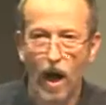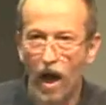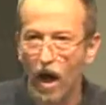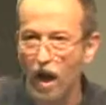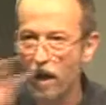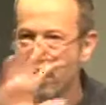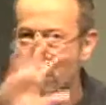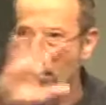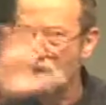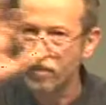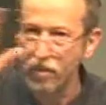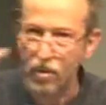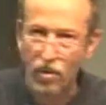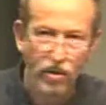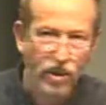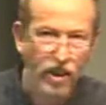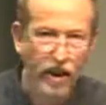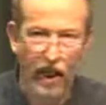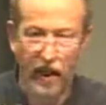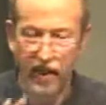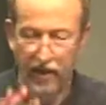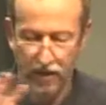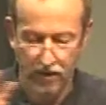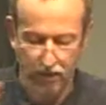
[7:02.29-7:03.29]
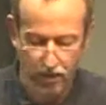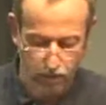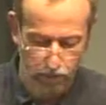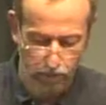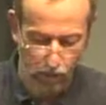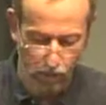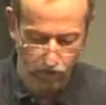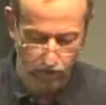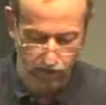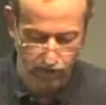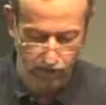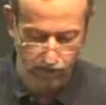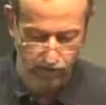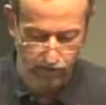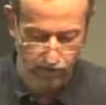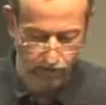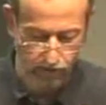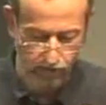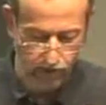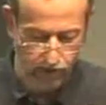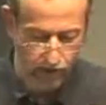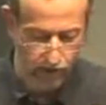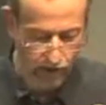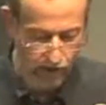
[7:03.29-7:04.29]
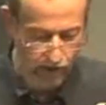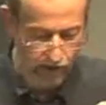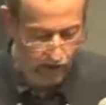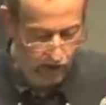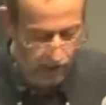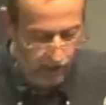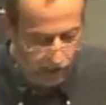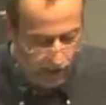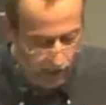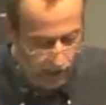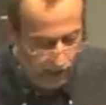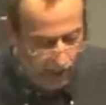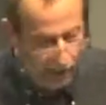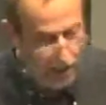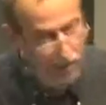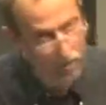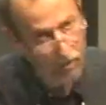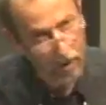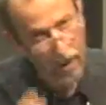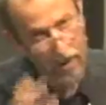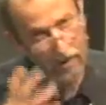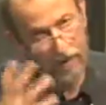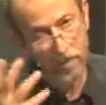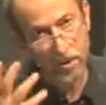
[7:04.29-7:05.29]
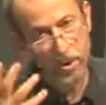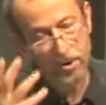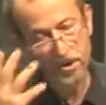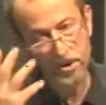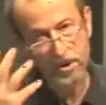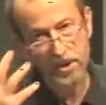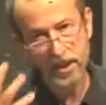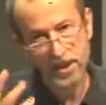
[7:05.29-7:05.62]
are communicating smoothly. It's one of the most